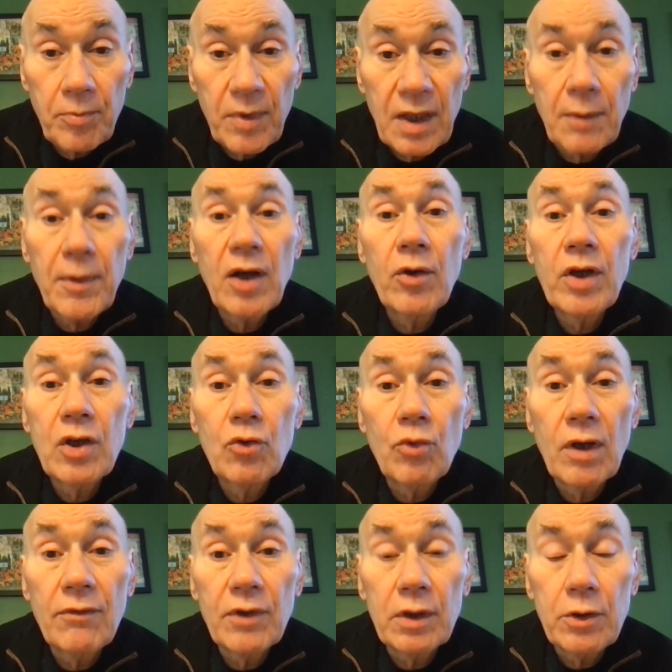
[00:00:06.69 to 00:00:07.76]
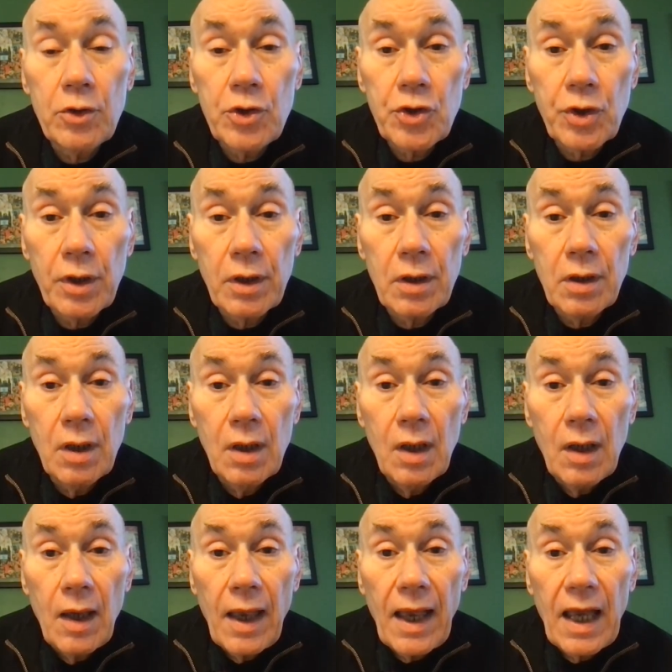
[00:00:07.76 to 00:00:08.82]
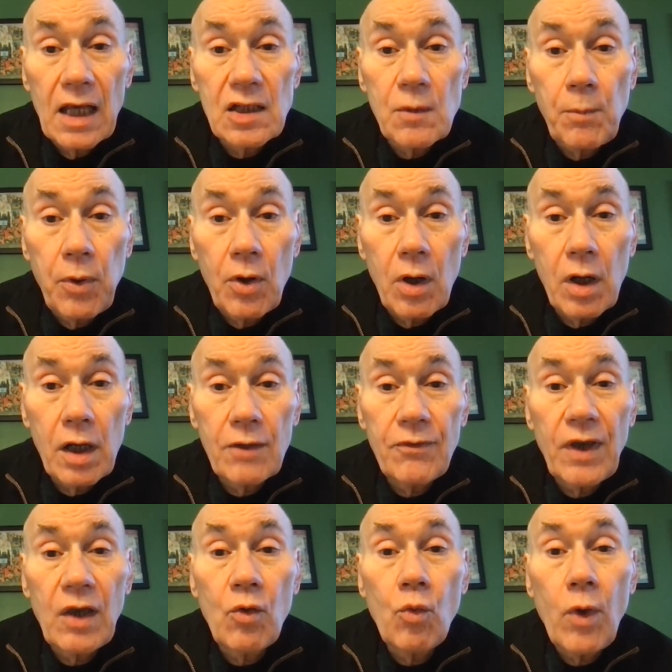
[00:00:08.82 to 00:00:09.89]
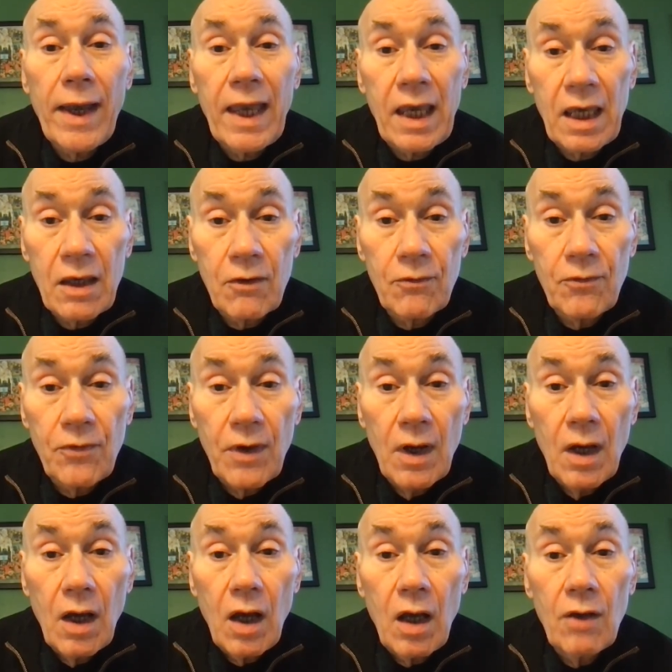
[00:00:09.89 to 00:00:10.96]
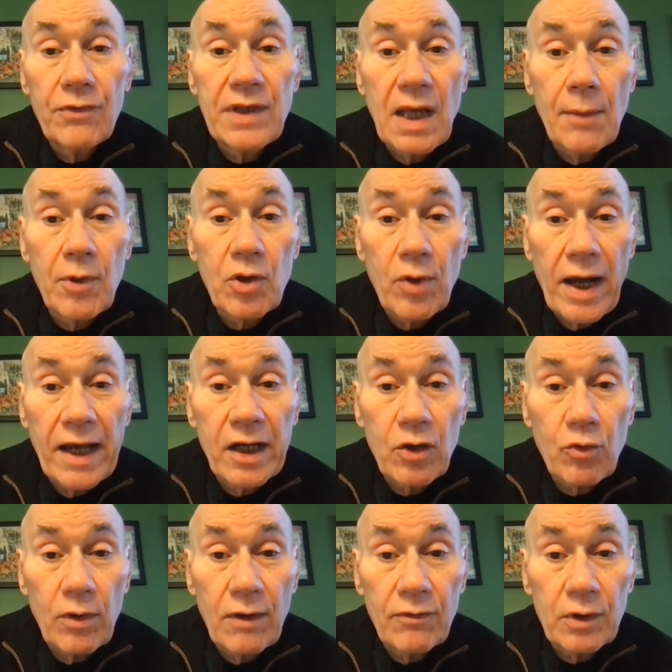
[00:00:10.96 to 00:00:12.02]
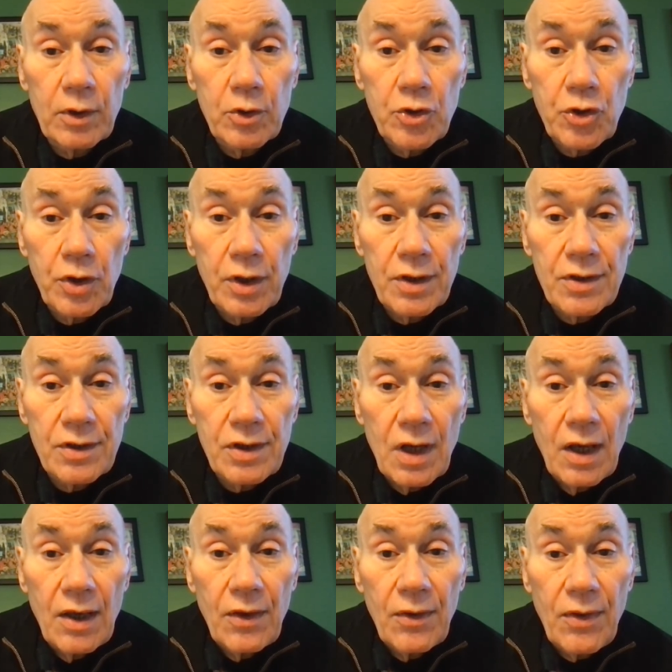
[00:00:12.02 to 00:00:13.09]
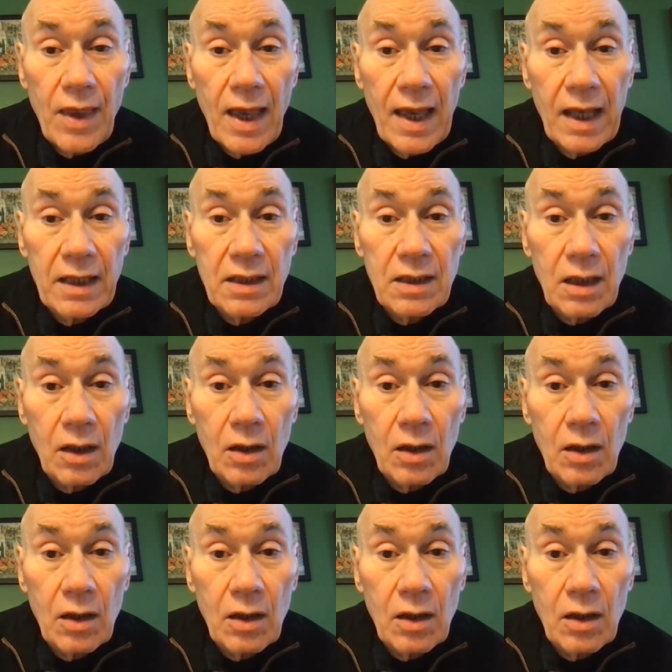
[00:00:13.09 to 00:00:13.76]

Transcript: the American Revolution as part of a wave of democratic revolutions that